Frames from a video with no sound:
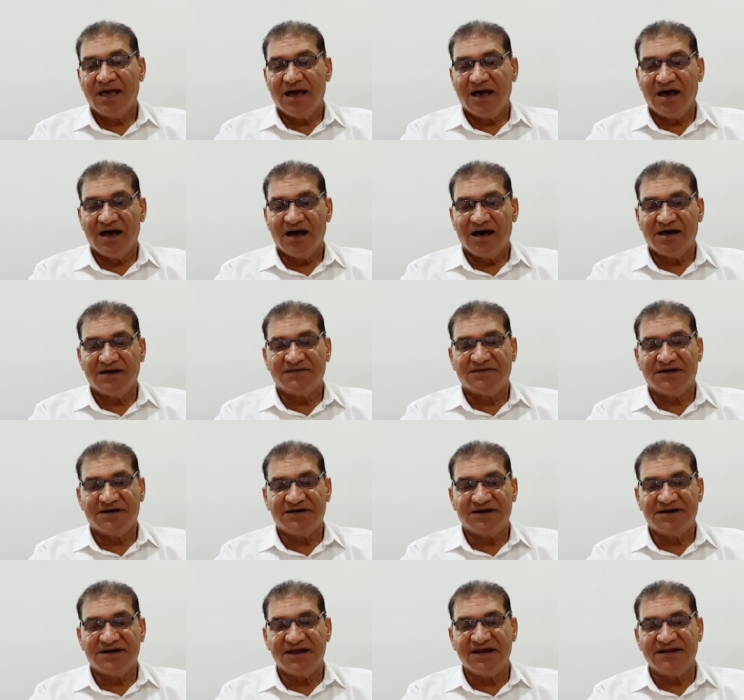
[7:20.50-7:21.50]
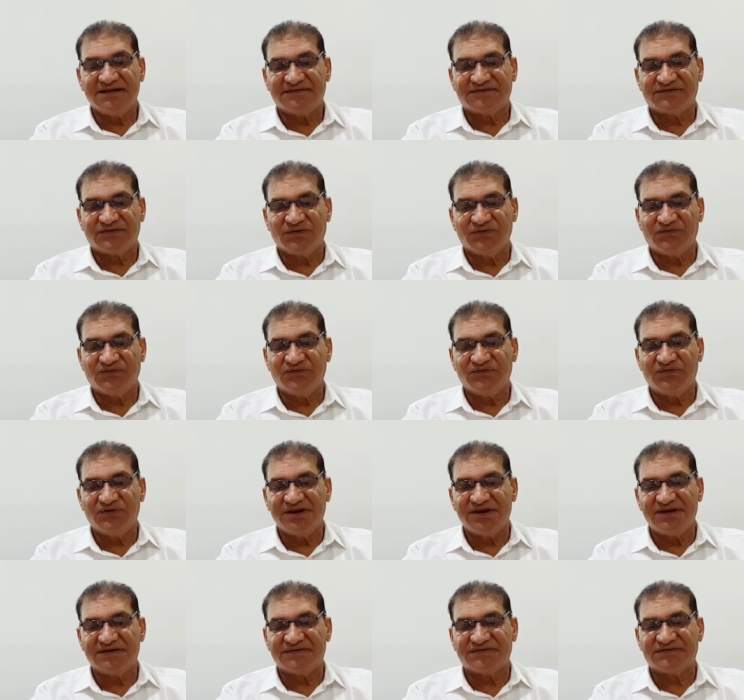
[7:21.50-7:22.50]
The details of
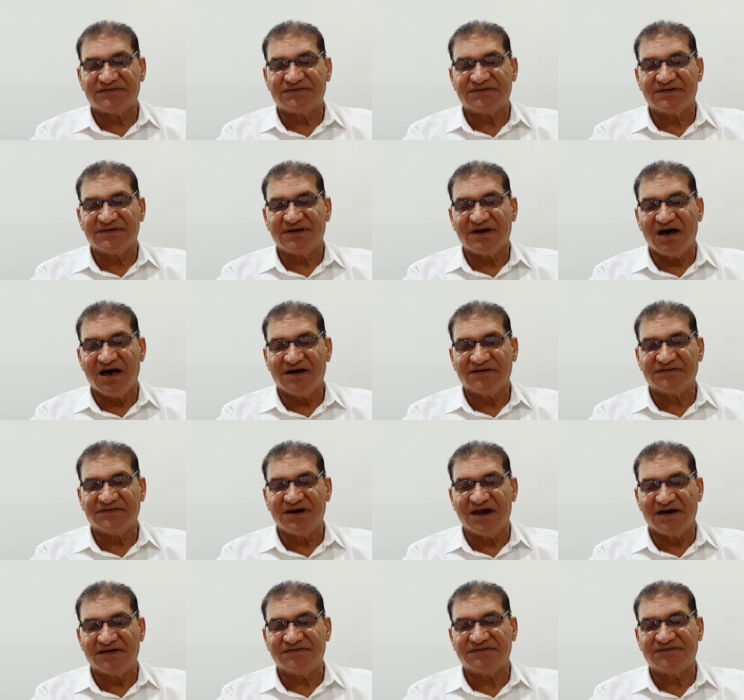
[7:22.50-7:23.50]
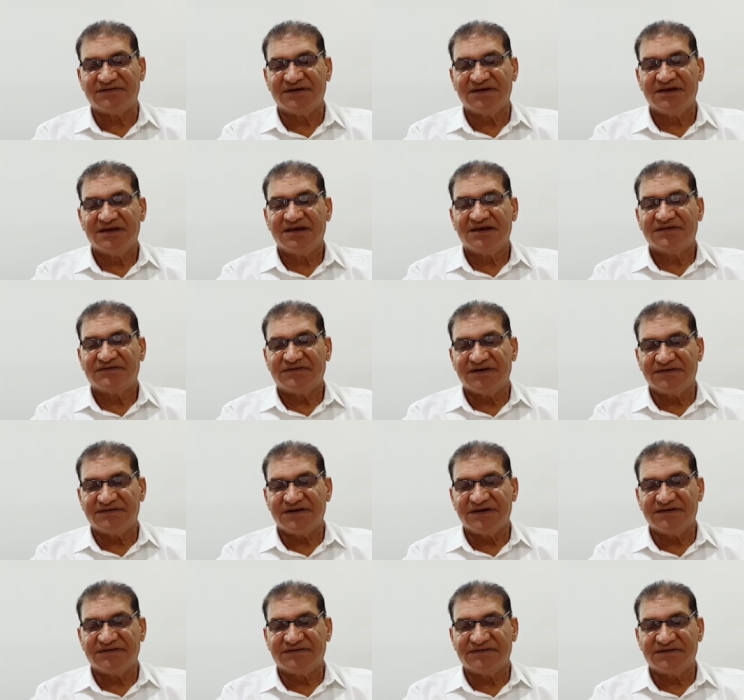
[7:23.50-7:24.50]
various asanas such
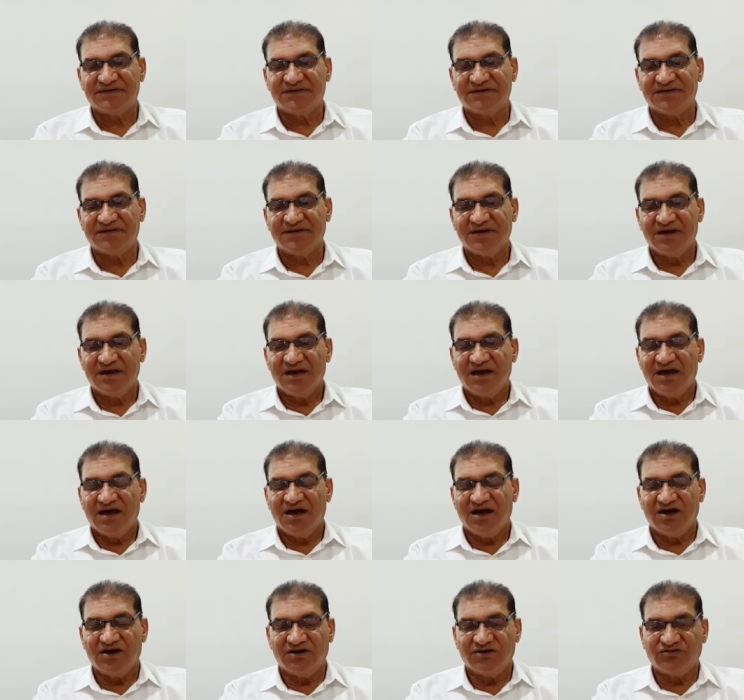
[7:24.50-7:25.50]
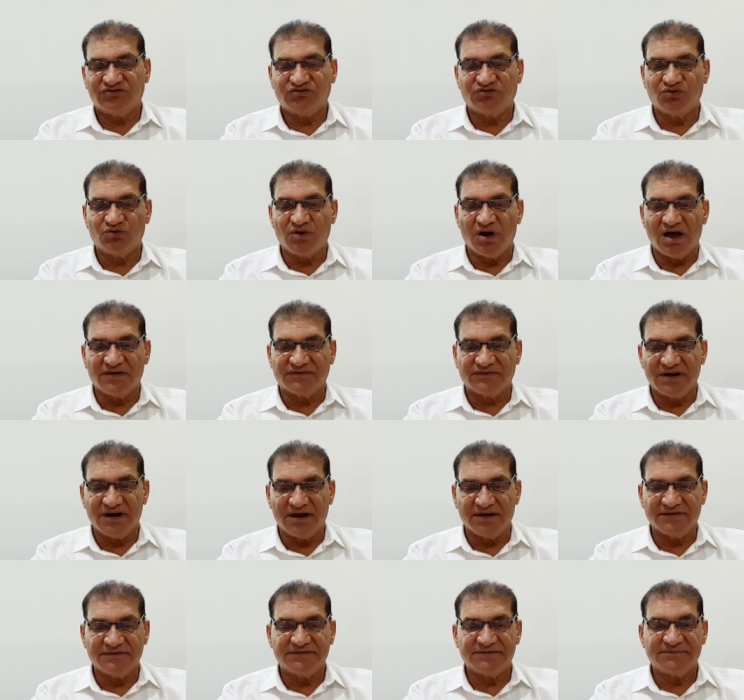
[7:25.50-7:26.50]
as
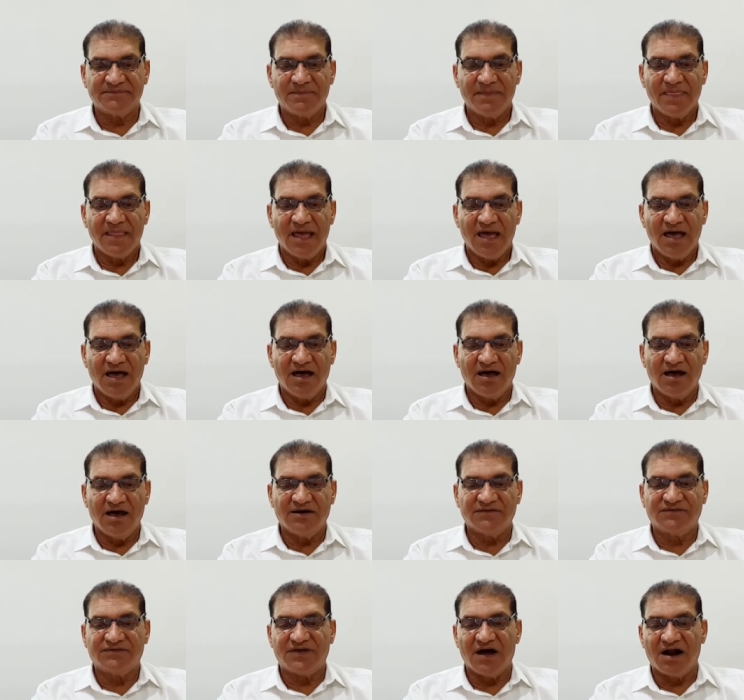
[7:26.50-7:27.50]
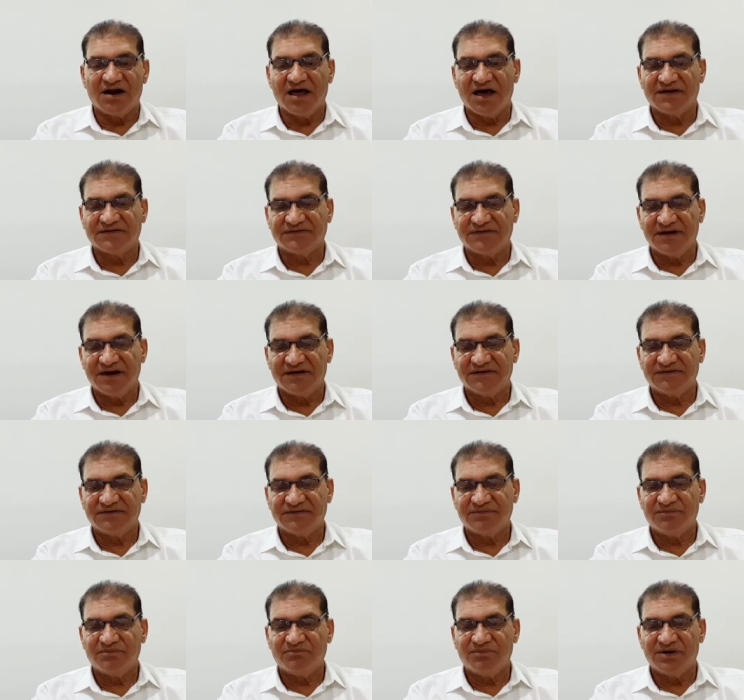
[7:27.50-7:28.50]
Sukhasanas, Tadasanas,
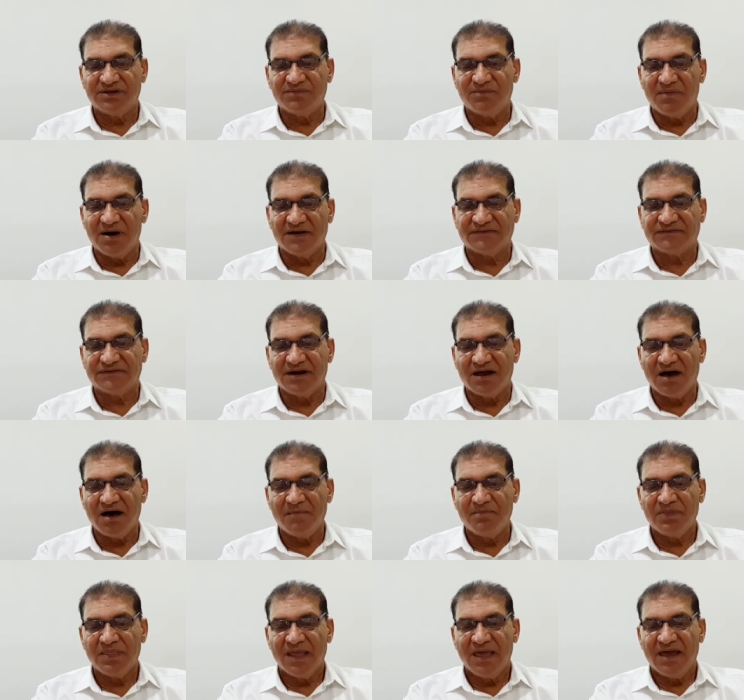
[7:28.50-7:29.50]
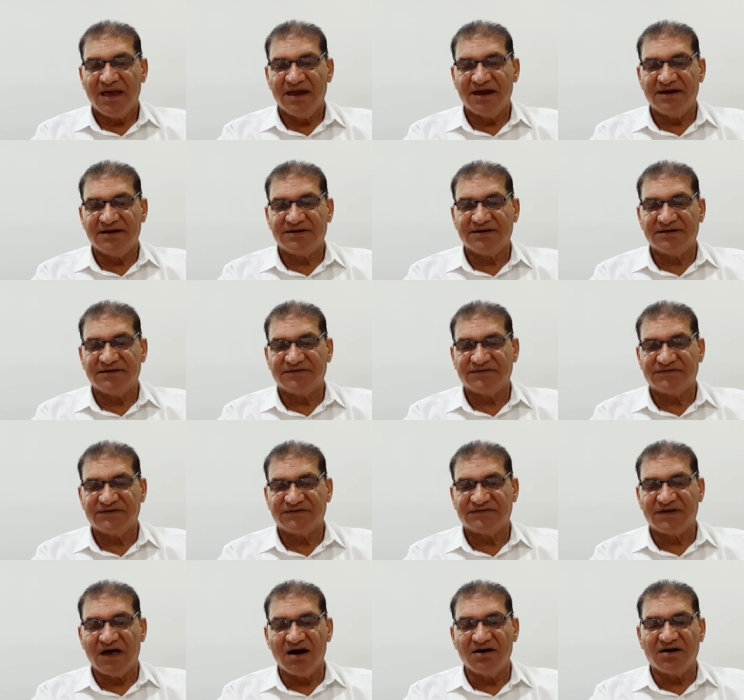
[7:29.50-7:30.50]
Padmasana and
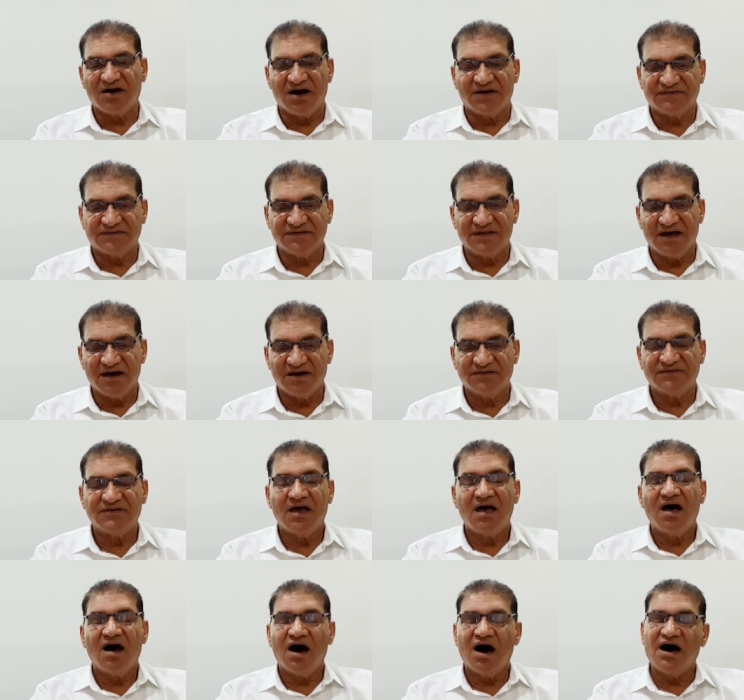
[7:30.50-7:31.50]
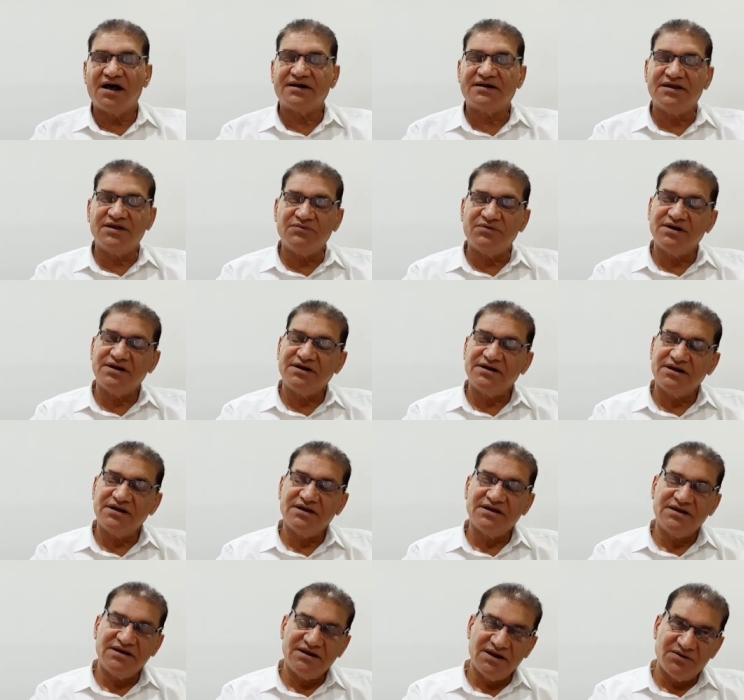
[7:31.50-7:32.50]
Sasankasana are given
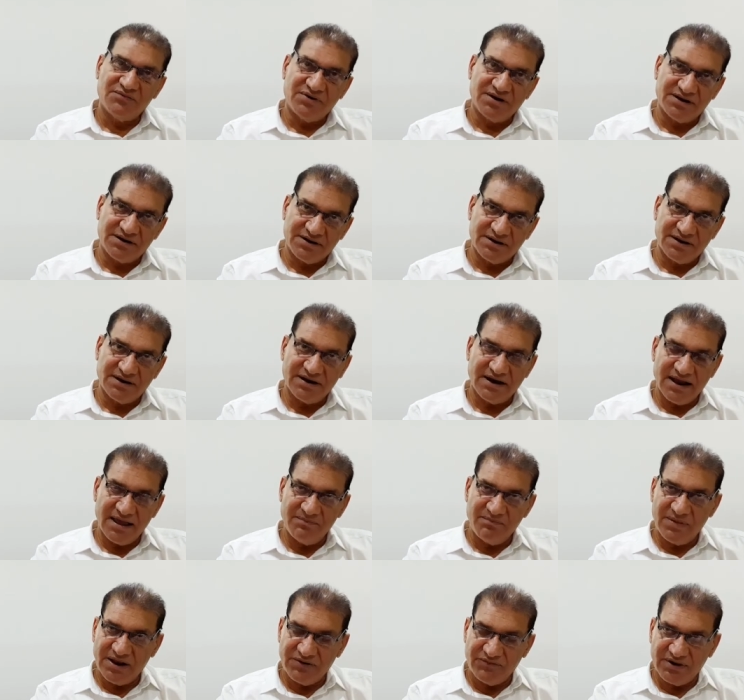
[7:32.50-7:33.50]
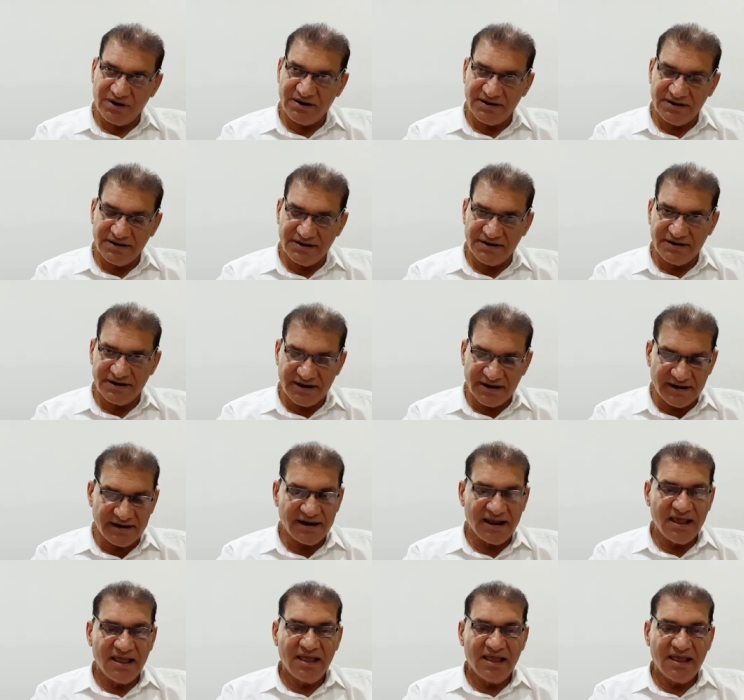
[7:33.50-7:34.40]
in our lab manual in detail.